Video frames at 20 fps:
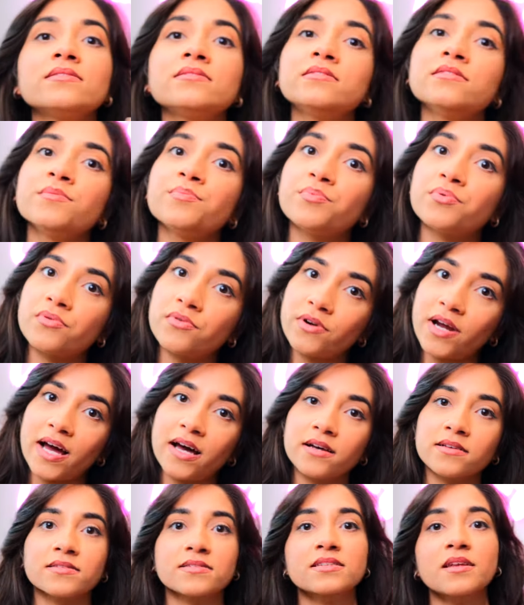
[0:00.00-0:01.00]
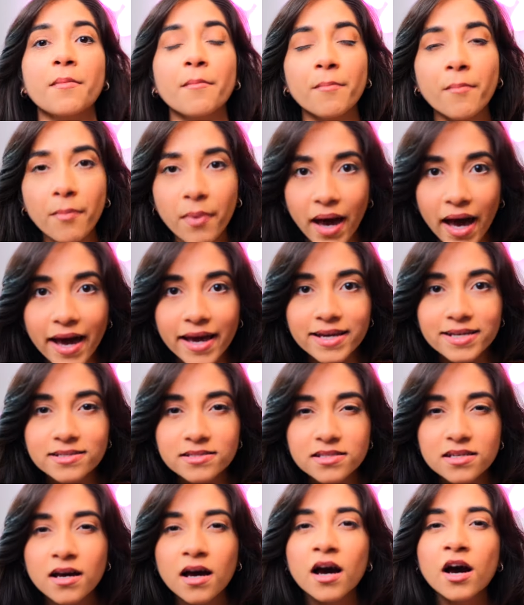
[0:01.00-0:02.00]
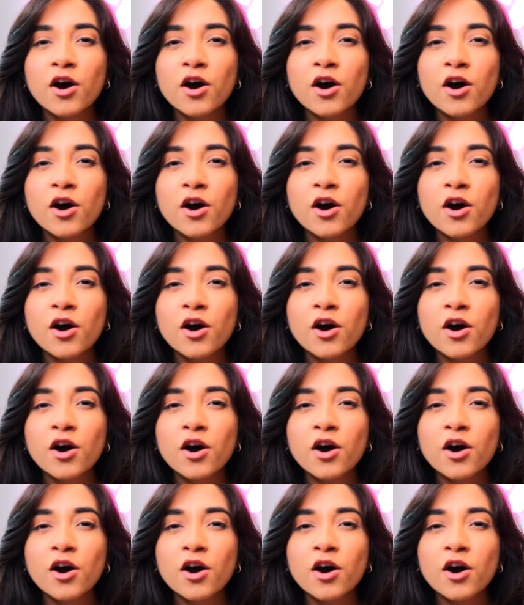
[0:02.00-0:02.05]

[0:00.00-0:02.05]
depressed, begged